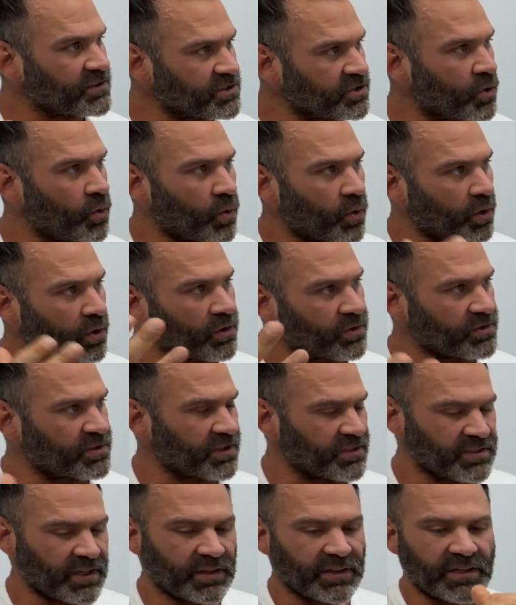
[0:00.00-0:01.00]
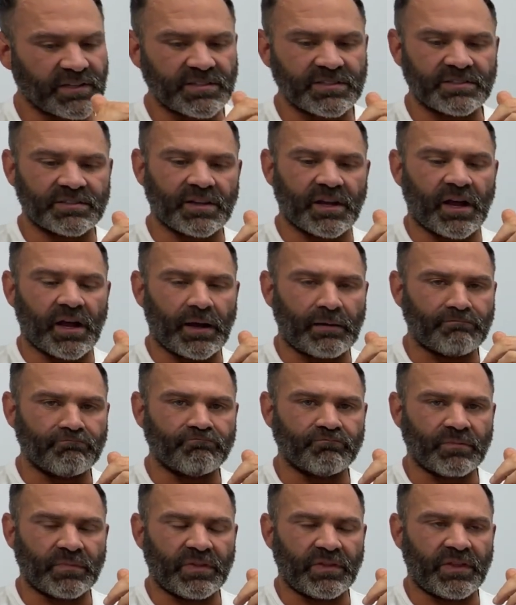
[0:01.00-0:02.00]
scores, things like this.
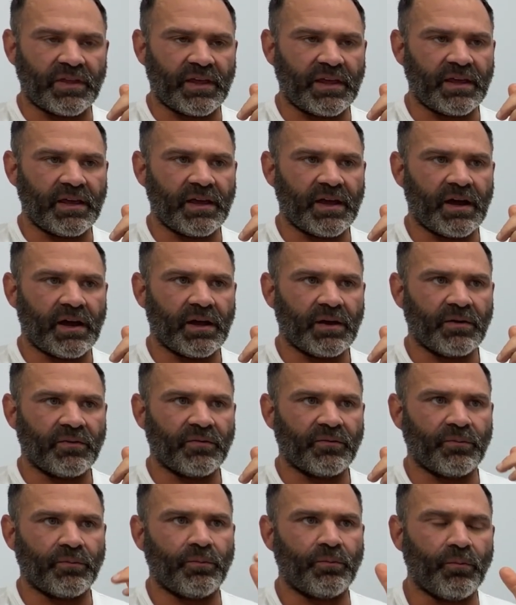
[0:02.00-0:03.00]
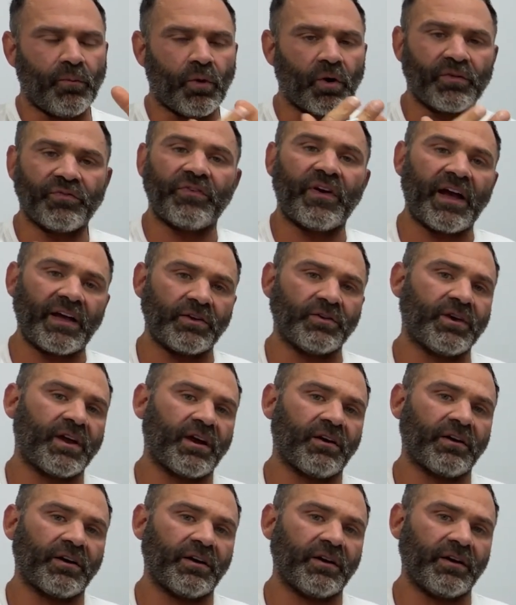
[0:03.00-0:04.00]
The more fat you
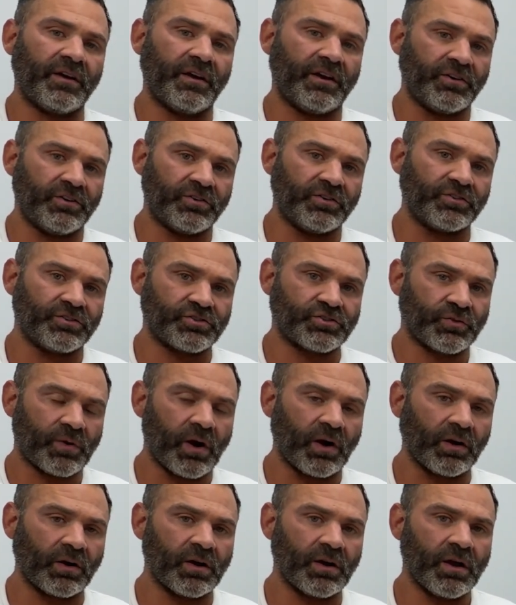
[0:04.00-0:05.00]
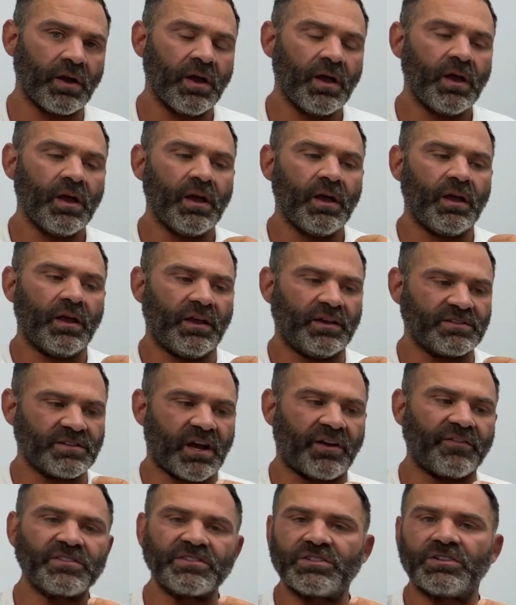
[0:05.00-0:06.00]
carry in your trunk is
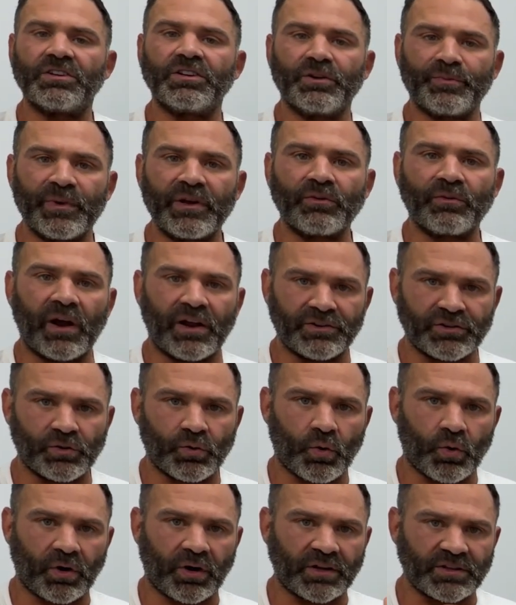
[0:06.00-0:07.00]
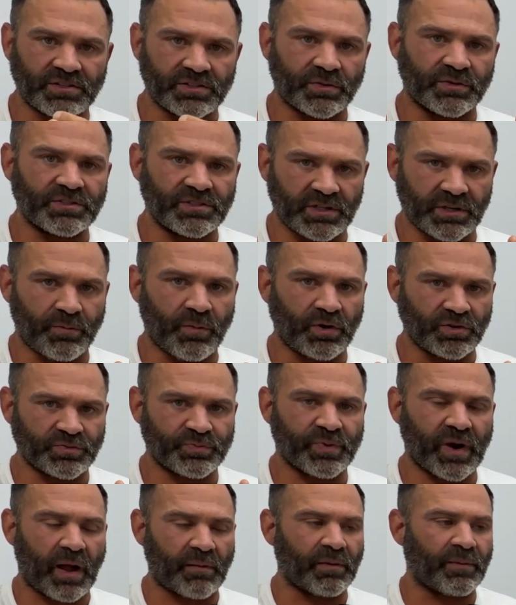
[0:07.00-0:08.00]
obviously gonna be around your organs. So it's the
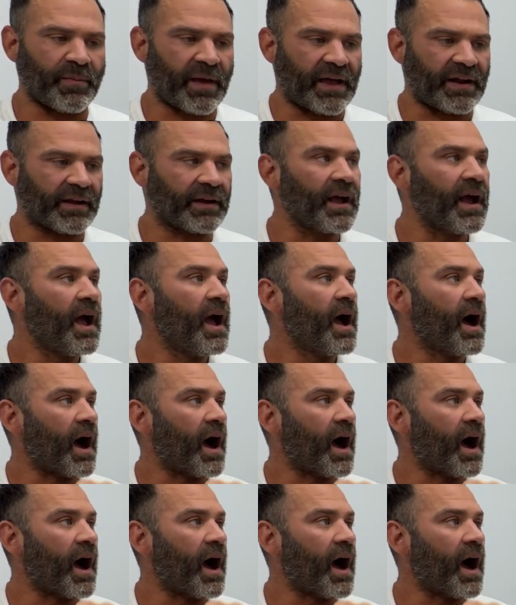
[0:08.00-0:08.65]
most problematic.